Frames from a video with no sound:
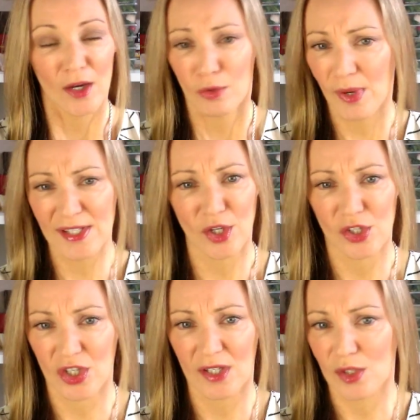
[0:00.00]

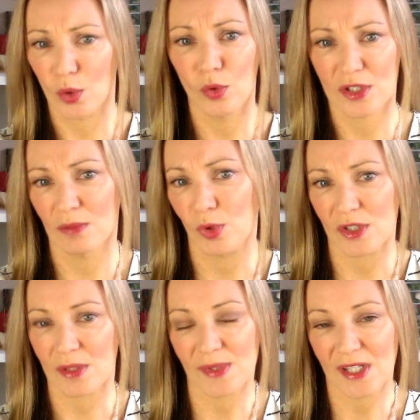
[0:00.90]
Research it. It's
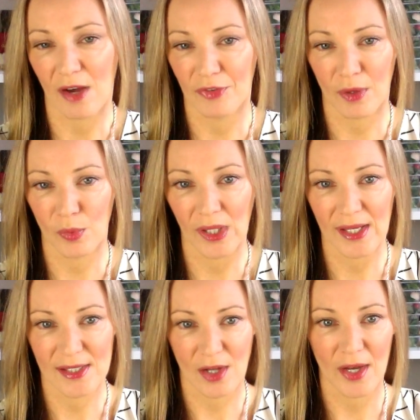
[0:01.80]
awesome stuff, and I'm really
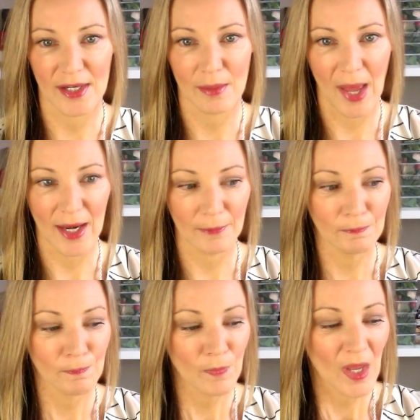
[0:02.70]
excited about it.
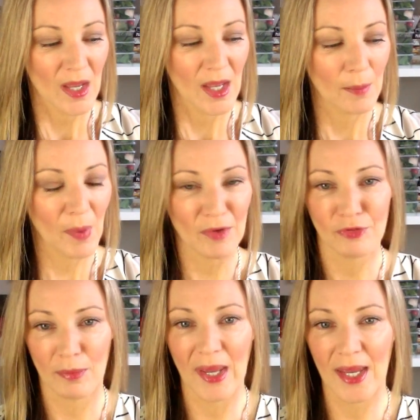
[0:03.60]
But
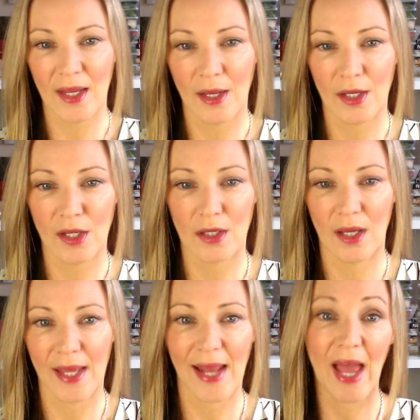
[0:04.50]
for me,
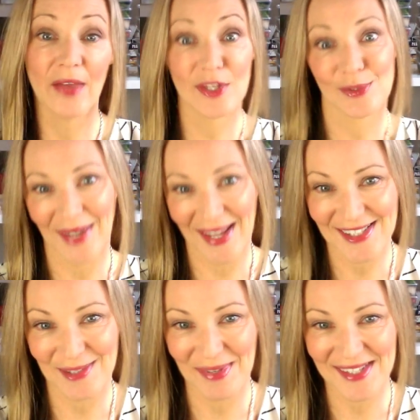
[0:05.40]
and how this relates
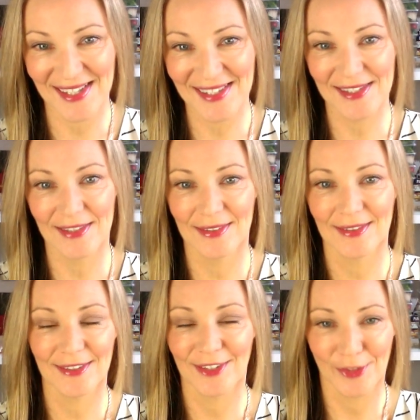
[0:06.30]
to business,
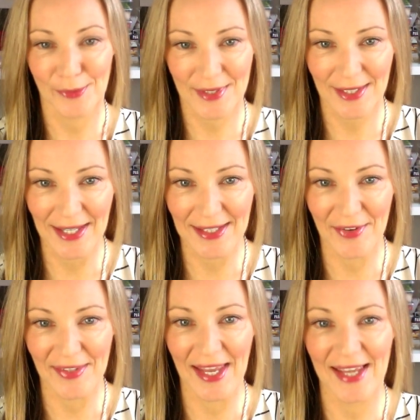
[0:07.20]
it's getting there
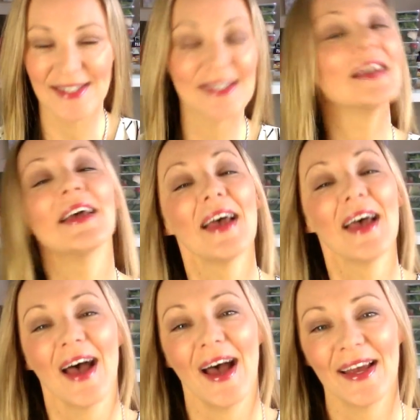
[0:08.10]
in the end,
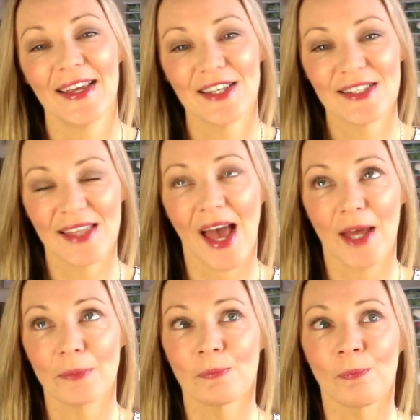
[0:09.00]
is that